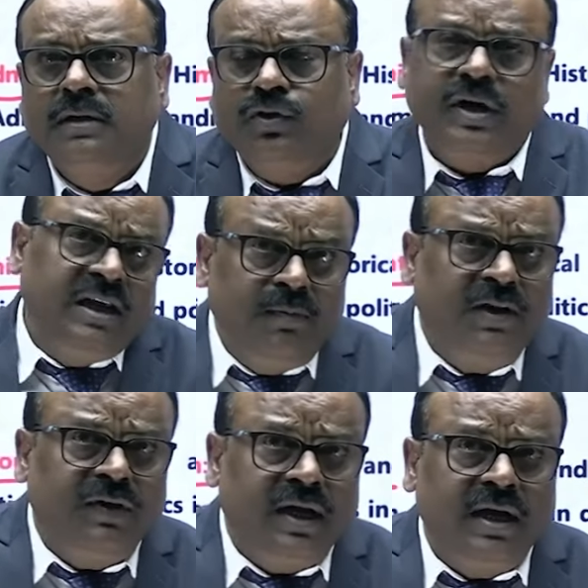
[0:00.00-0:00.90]
So in
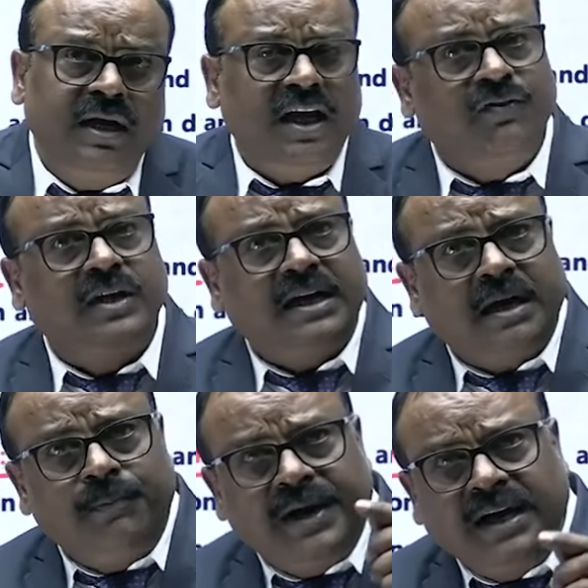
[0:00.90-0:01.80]
between, if the
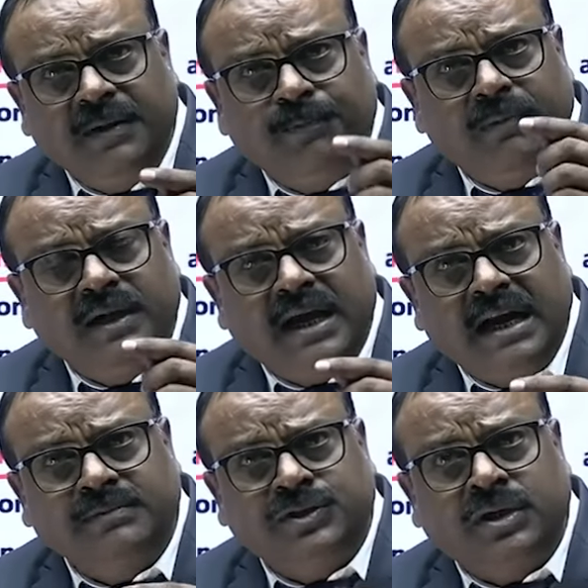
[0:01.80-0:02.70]
comparative public
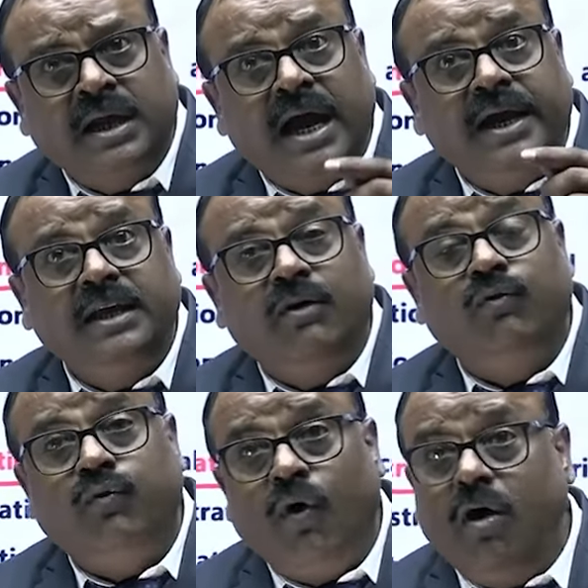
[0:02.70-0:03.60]
administration idea
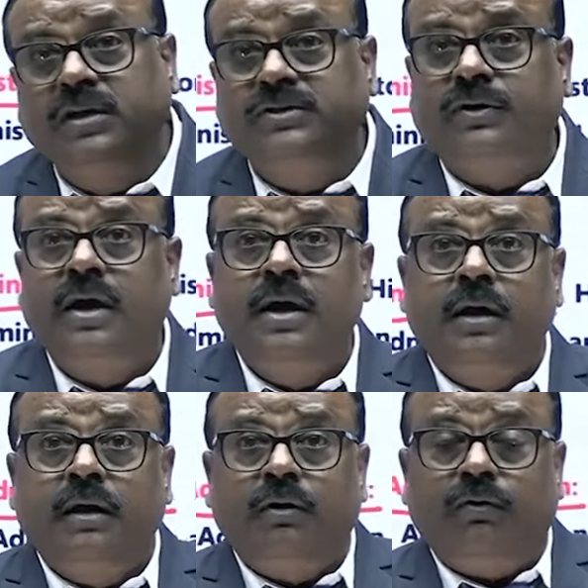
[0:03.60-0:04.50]
was
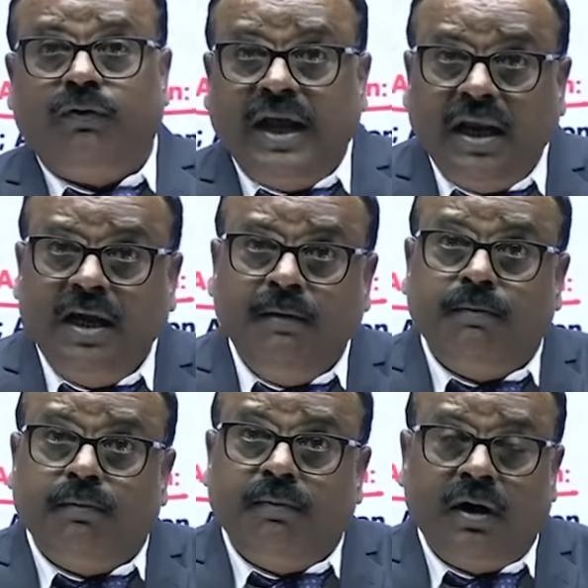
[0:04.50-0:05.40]

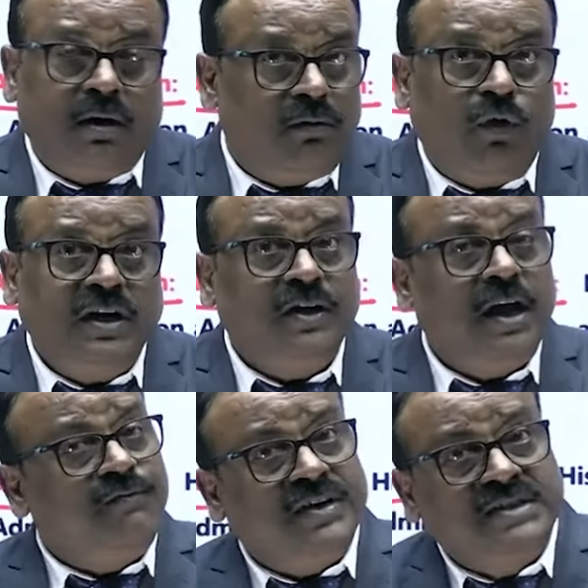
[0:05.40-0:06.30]
was
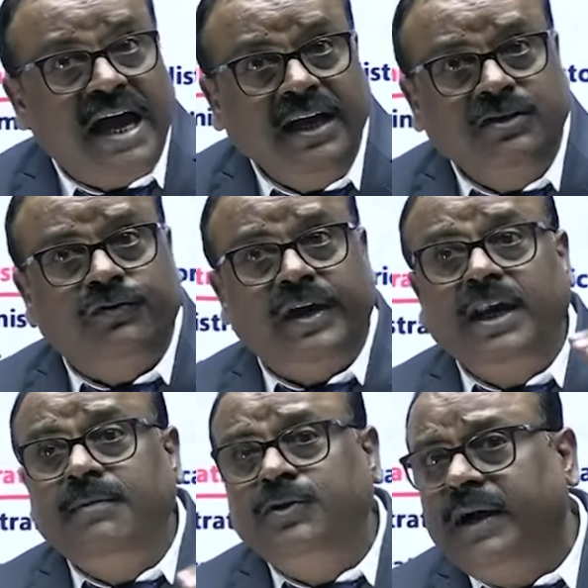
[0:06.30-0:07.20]
emphasized
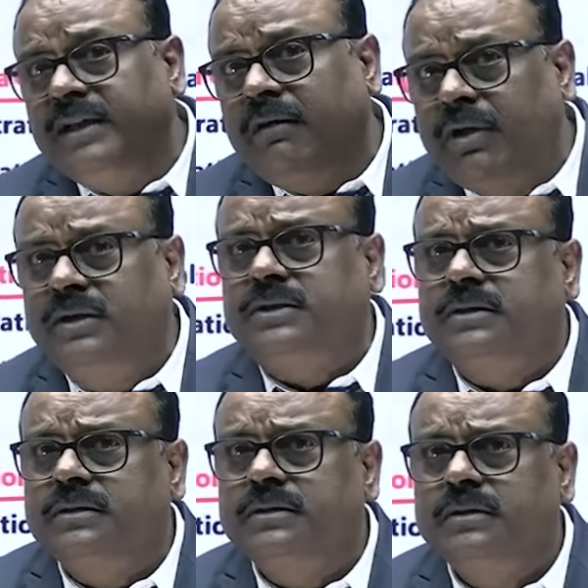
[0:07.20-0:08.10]
very much by the Riggs,
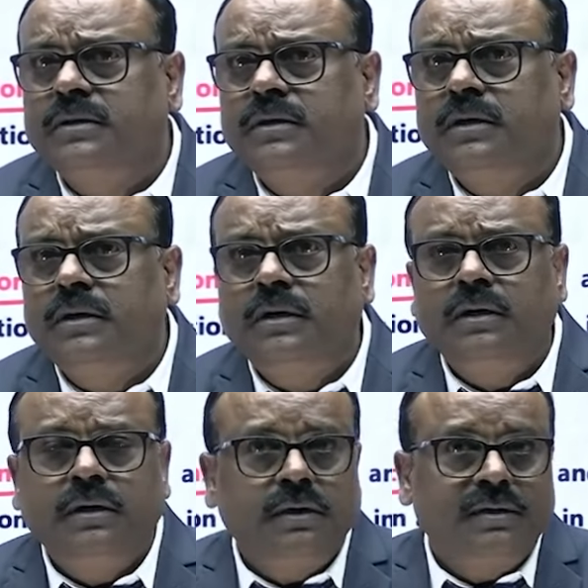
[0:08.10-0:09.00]

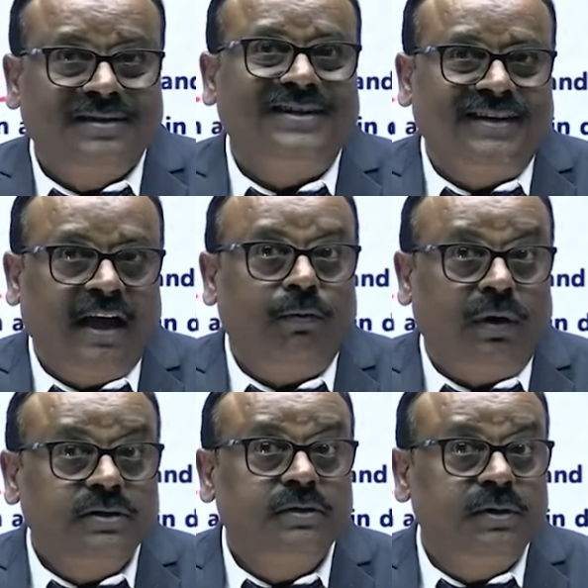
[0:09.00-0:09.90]
then there
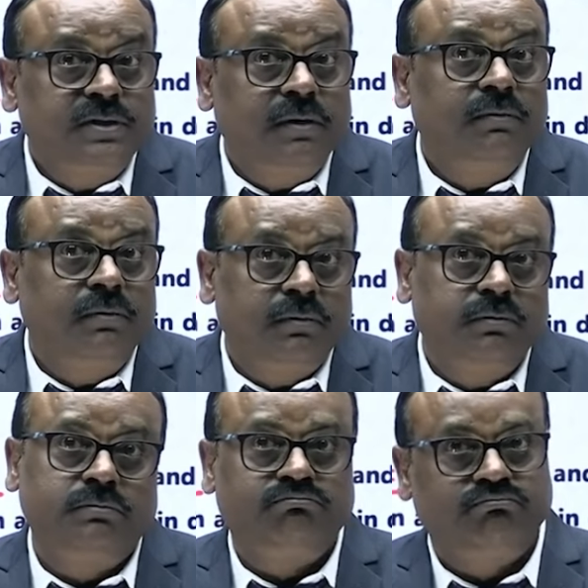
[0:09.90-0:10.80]
must be some
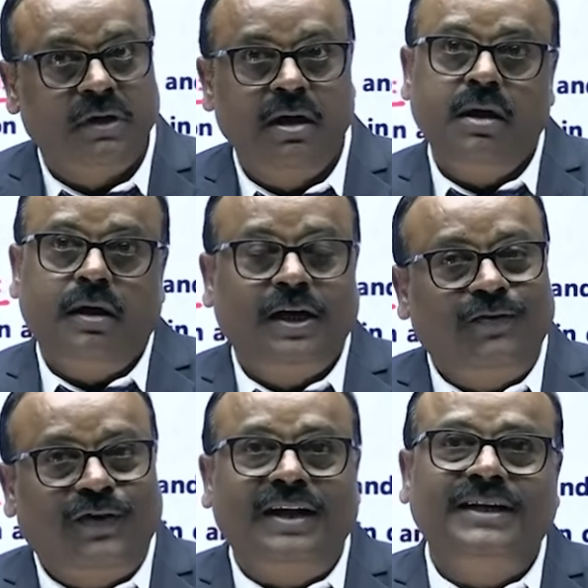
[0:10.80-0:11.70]

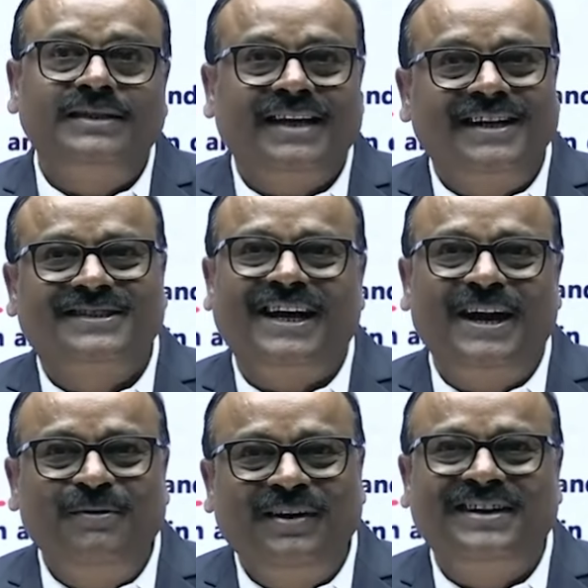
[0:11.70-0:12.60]
difference and
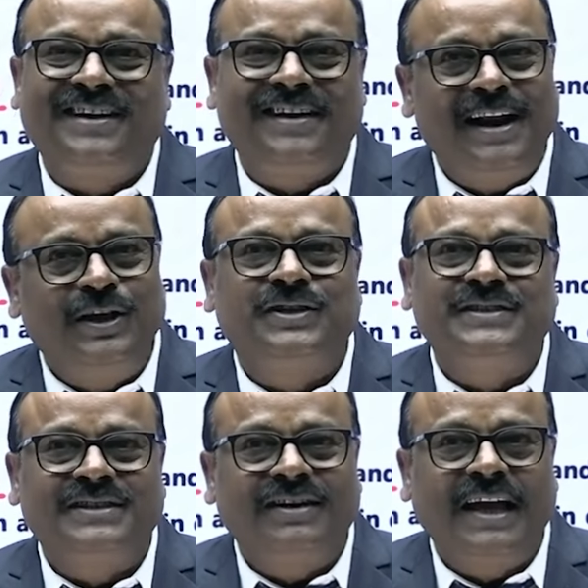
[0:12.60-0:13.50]
some
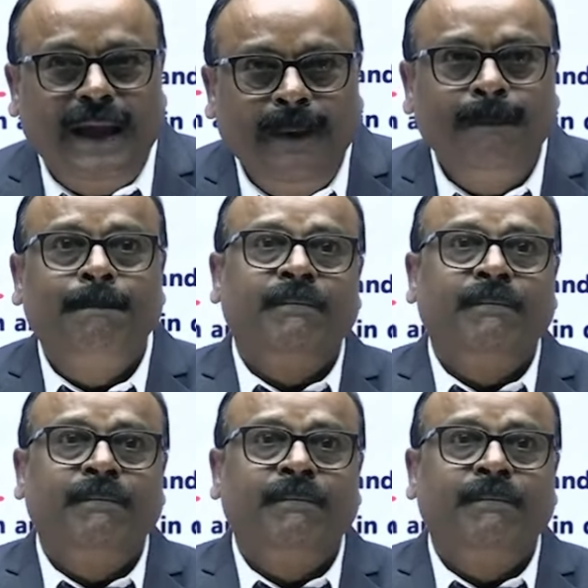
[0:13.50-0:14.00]
interrelations. Okay.